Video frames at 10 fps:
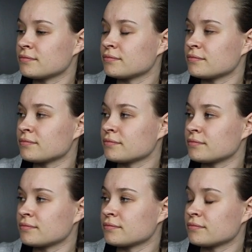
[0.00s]

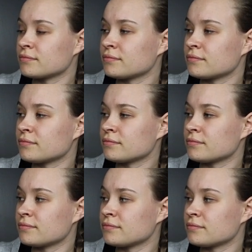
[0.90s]

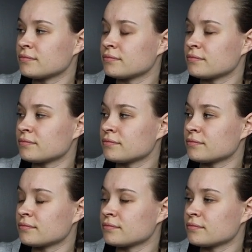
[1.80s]

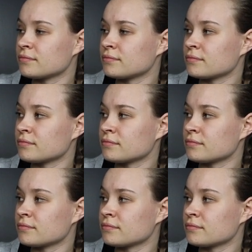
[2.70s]
(not speaking)